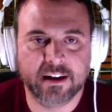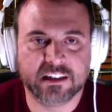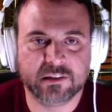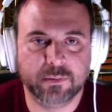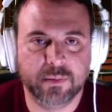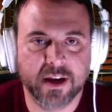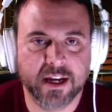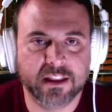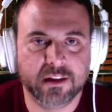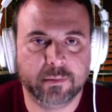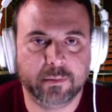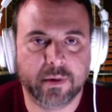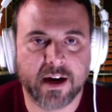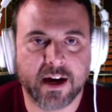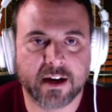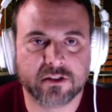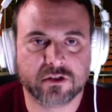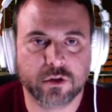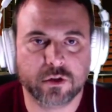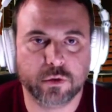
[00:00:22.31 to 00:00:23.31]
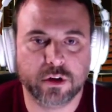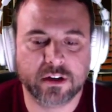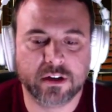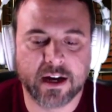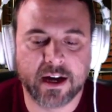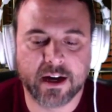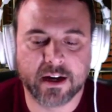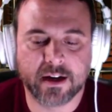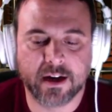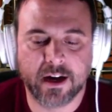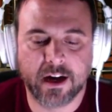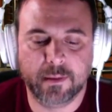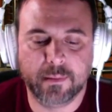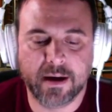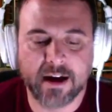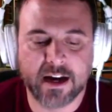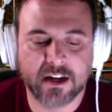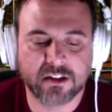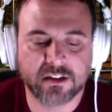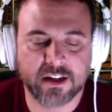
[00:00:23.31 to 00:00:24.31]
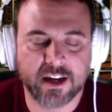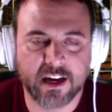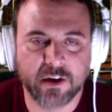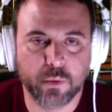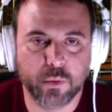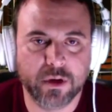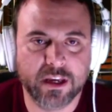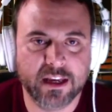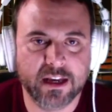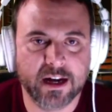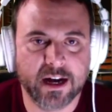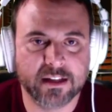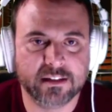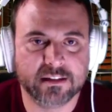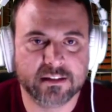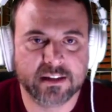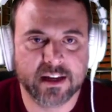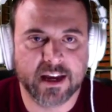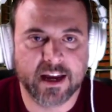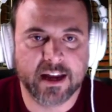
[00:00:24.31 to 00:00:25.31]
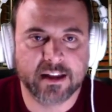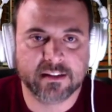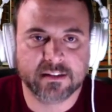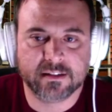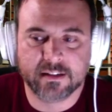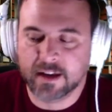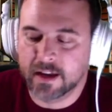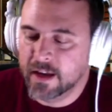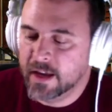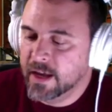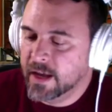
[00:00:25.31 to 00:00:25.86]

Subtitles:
ExpandTheBoxScore.com. Hashtag WeGotStats.